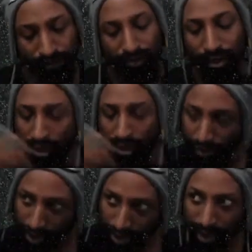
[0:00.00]
it's what a
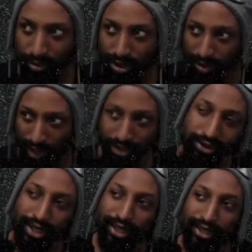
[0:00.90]
child would do. I
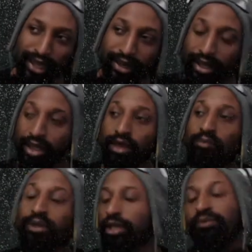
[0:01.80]
understand that,
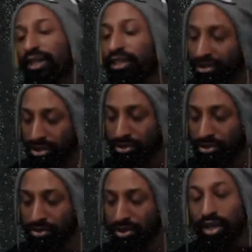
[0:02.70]
but they don't think they're
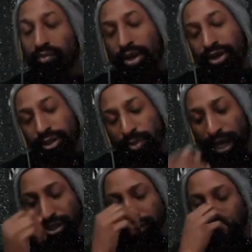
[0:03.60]
children. Parens
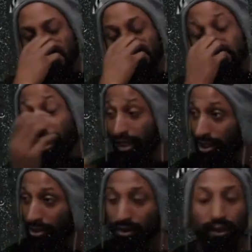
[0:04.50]
Patriae. Thank
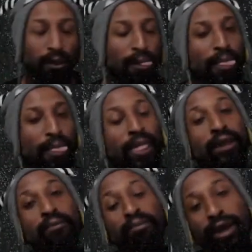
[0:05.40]
you.
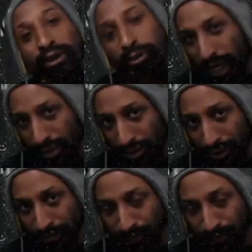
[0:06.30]
Parens Patriae.